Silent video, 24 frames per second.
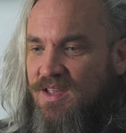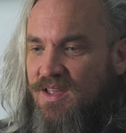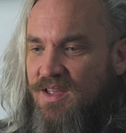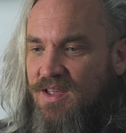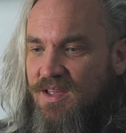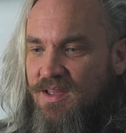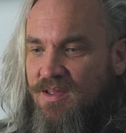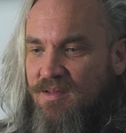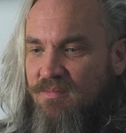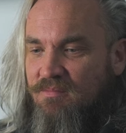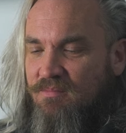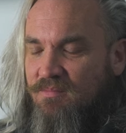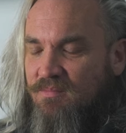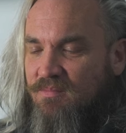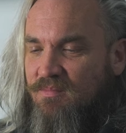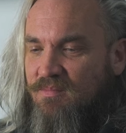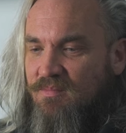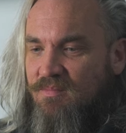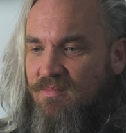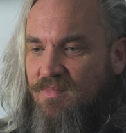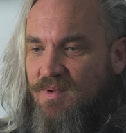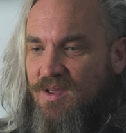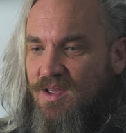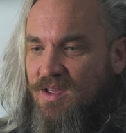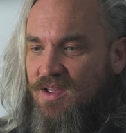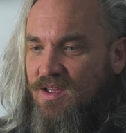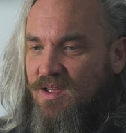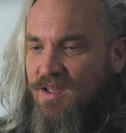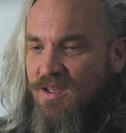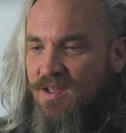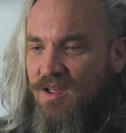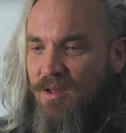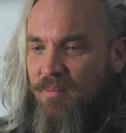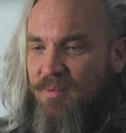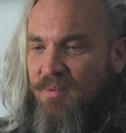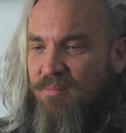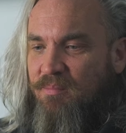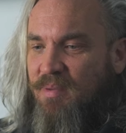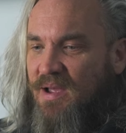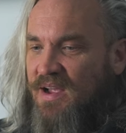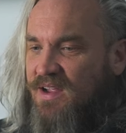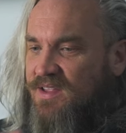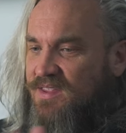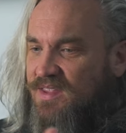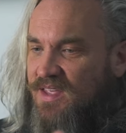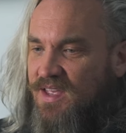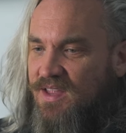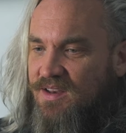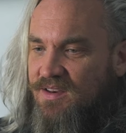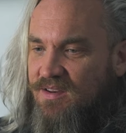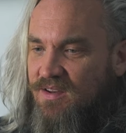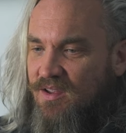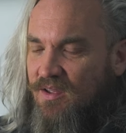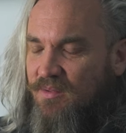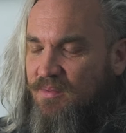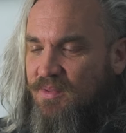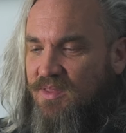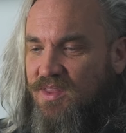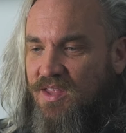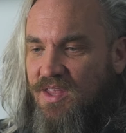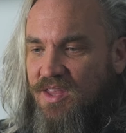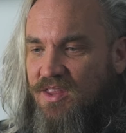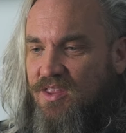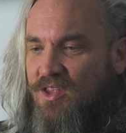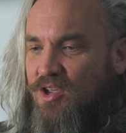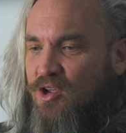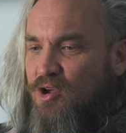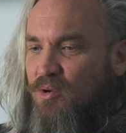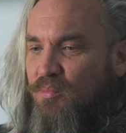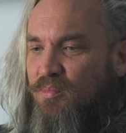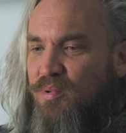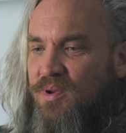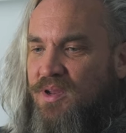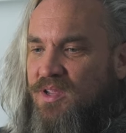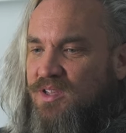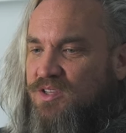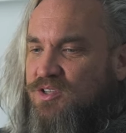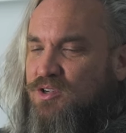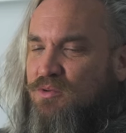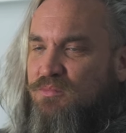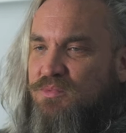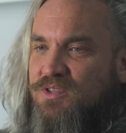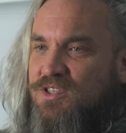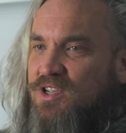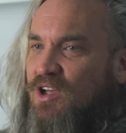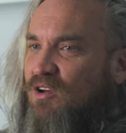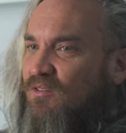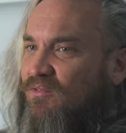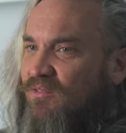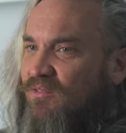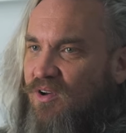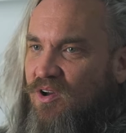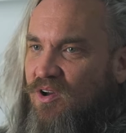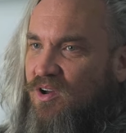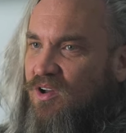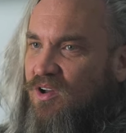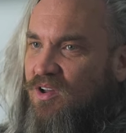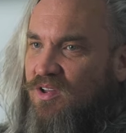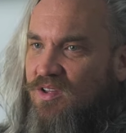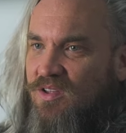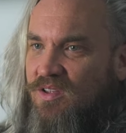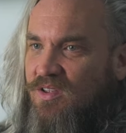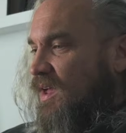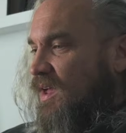Um, I mean, back then, I mean, the, the company has come so far,